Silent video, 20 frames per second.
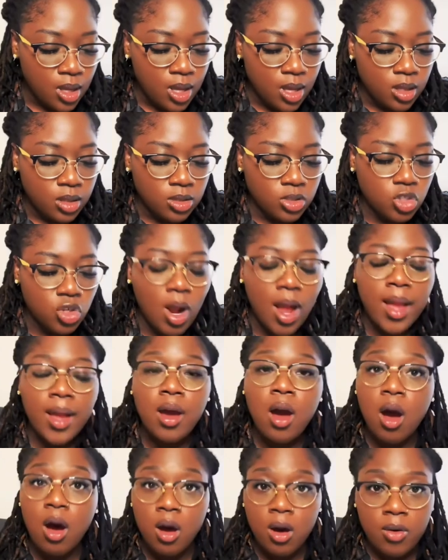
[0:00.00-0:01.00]
Dry
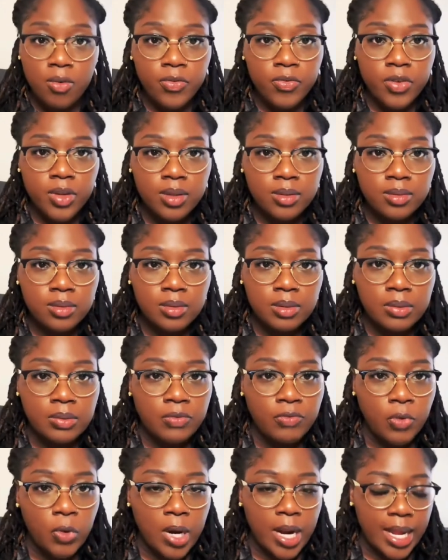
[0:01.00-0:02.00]
cough
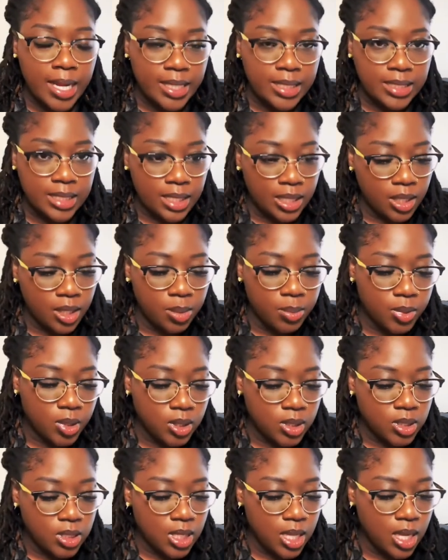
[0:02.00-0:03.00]
for ACE
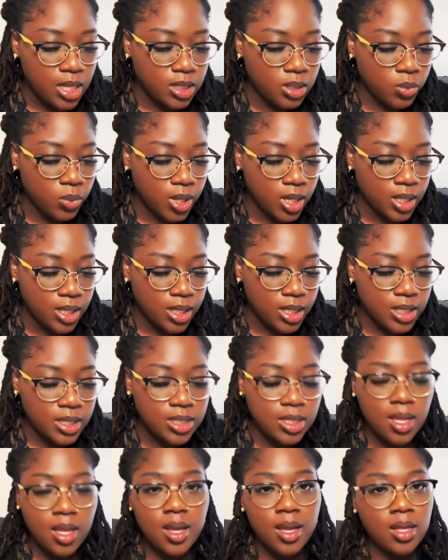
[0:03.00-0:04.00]
inhibitors, as well as
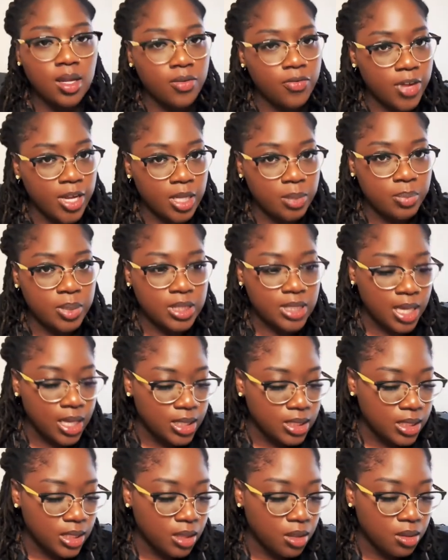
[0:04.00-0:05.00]
elevated
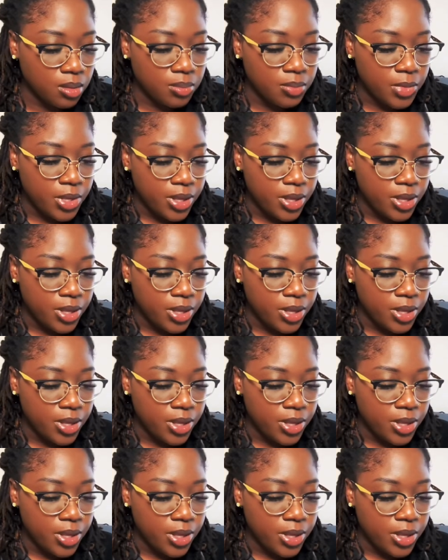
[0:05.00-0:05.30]
potassium.